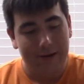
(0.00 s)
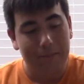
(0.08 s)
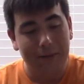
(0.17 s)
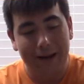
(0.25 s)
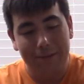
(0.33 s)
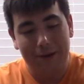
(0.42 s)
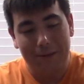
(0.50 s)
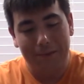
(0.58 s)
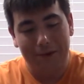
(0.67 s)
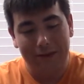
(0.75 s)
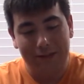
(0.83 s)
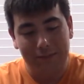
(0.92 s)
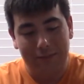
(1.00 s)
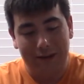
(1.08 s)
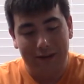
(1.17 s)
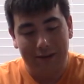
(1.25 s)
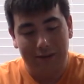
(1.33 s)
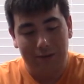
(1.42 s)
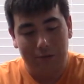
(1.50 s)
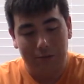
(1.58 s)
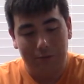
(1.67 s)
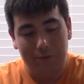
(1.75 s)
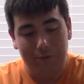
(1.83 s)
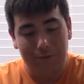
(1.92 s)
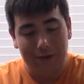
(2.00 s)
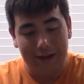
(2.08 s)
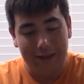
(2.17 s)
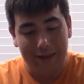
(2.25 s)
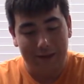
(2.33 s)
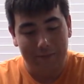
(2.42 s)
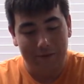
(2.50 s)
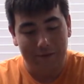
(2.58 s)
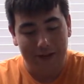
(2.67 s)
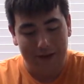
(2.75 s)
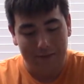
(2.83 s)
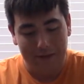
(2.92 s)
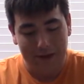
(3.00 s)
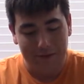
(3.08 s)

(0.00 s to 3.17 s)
Black pepper is my good old friend that prevented me